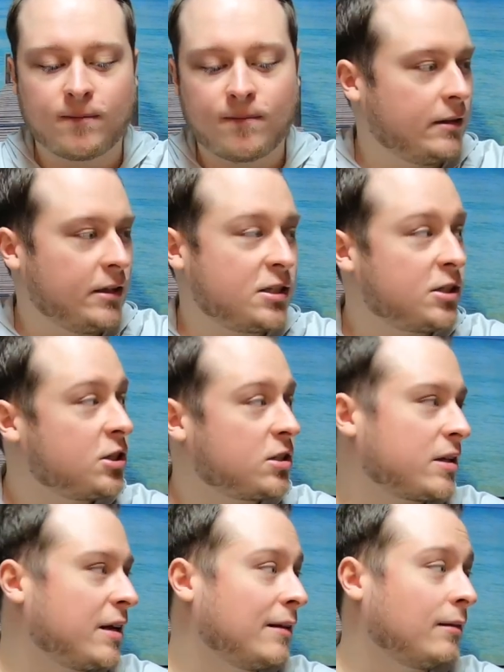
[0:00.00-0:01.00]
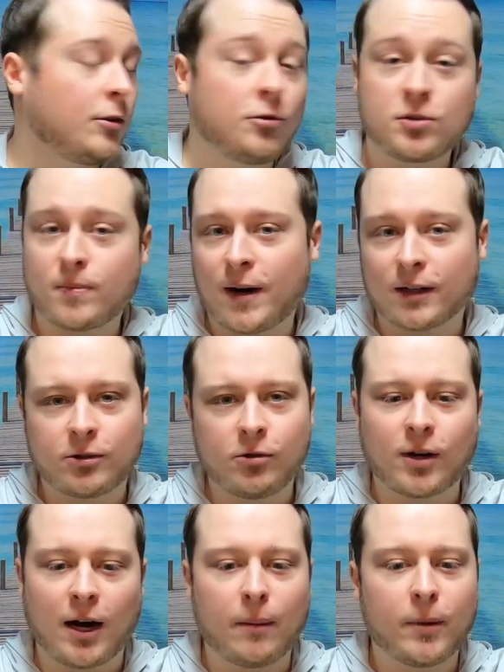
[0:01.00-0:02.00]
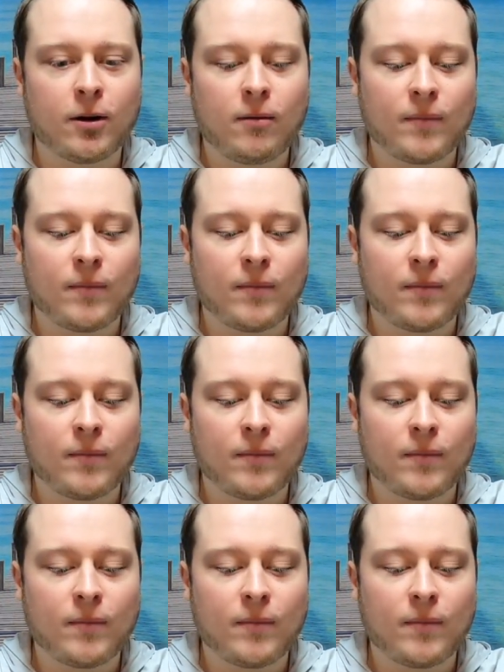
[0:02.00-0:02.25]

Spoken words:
This is just a Lew's Mach 2 combo.